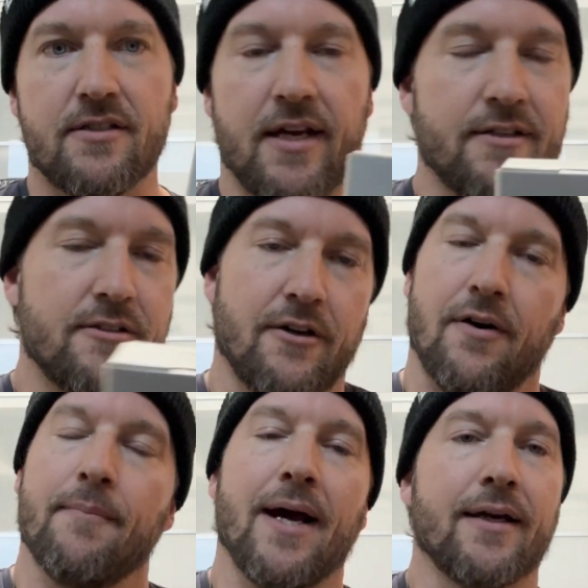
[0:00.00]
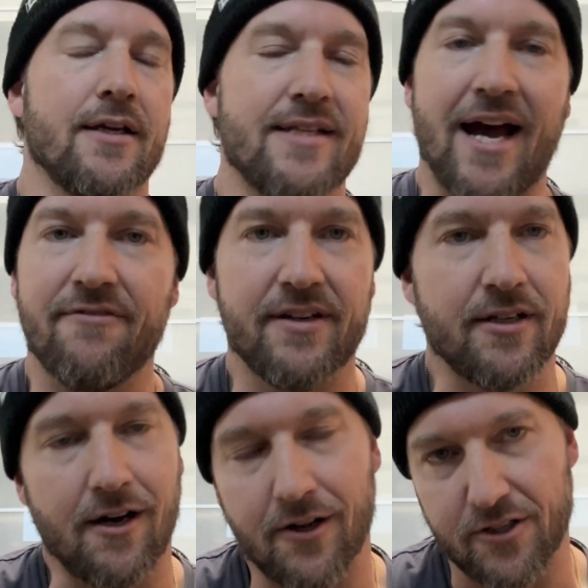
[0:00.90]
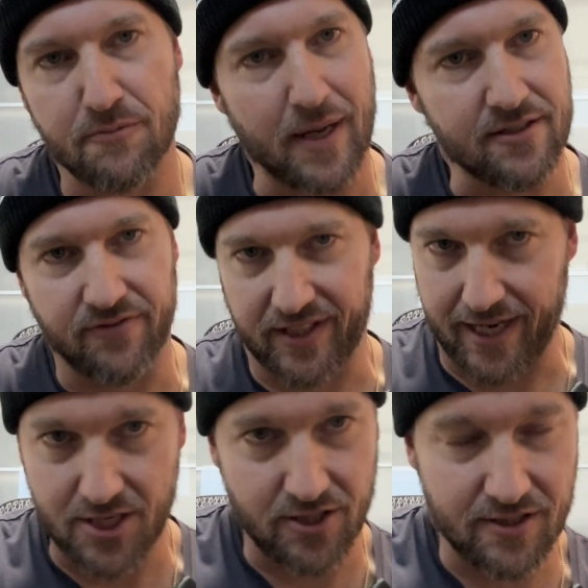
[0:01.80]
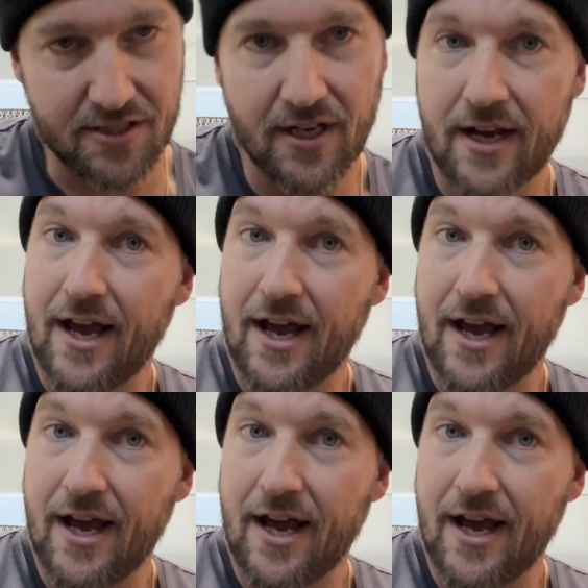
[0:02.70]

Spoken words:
and so I'm not going to dive into all the specifications.